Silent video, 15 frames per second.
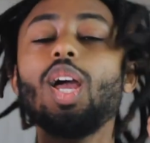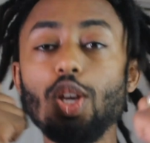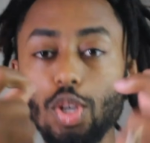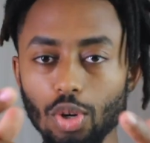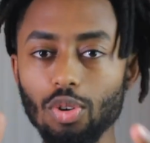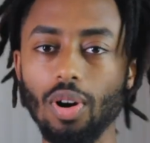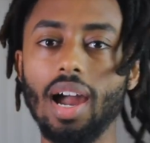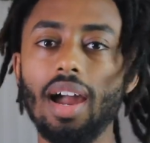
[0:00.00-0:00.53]

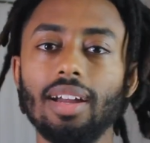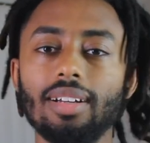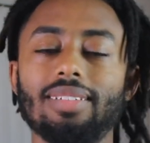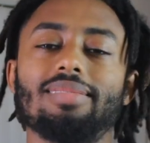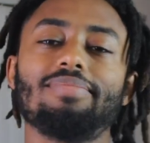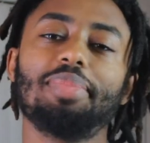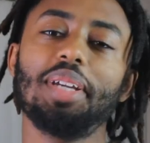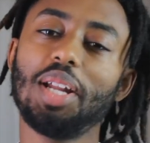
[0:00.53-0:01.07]
you're right.
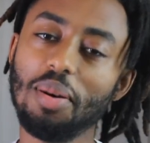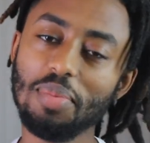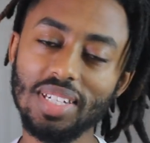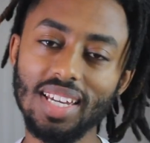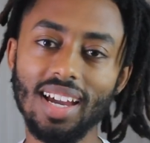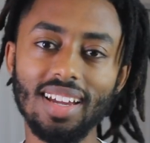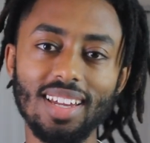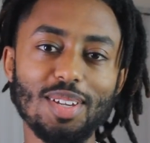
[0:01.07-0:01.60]
You know what I'm
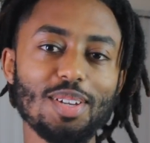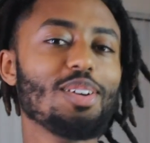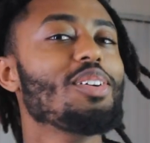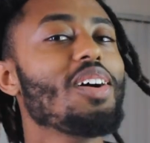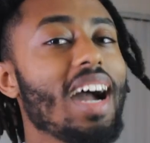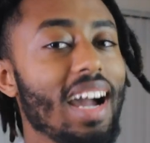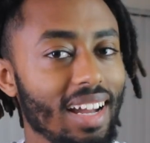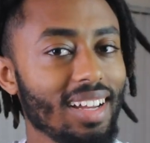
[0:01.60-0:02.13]
saying? You're
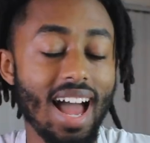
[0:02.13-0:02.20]
right.